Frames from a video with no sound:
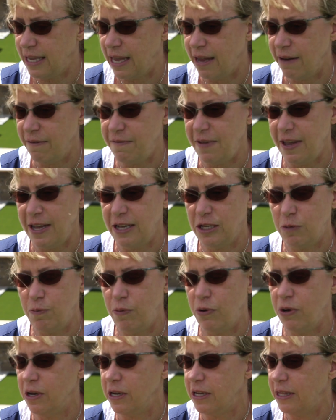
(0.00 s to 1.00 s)
on
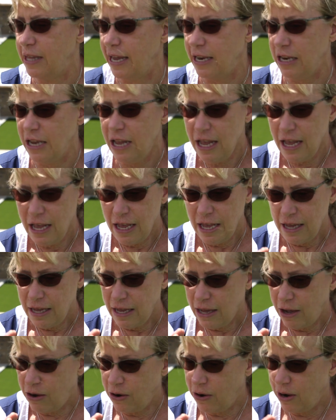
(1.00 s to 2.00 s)
Facebook that
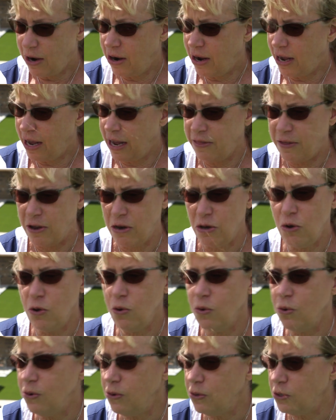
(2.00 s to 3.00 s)
are on the
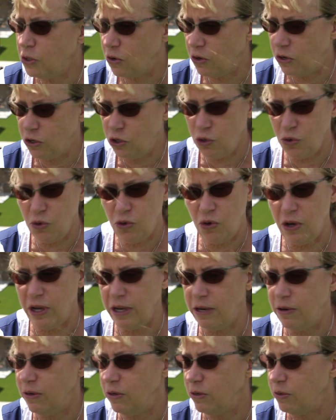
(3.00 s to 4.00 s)
news or
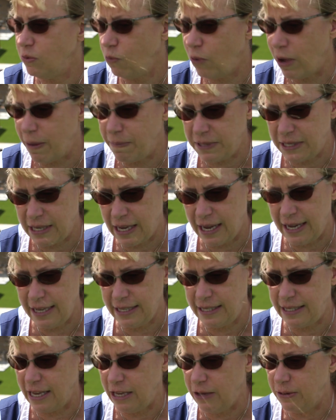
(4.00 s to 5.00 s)
do-good
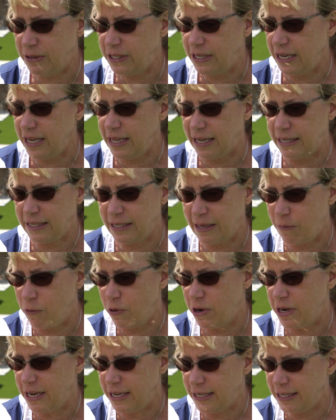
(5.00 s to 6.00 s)
websites that you see that
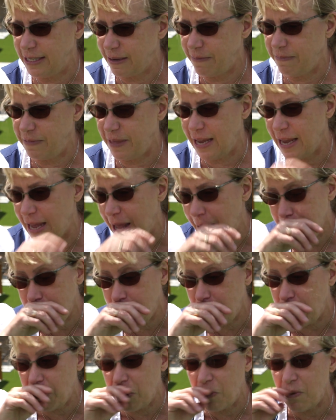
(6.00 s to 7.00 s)
someone did something. I'm
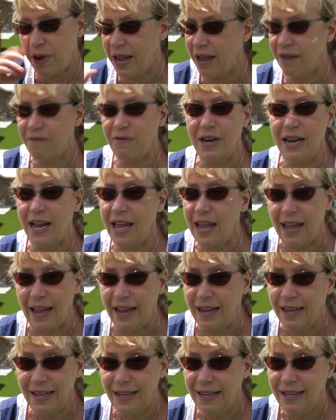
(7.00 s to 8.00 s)
blown away every
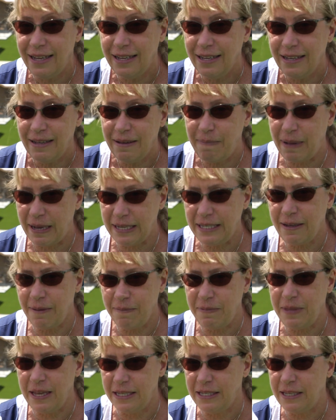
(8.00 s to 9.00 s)
day by
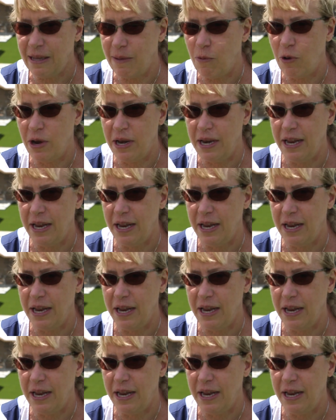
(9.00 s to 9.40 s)
something someone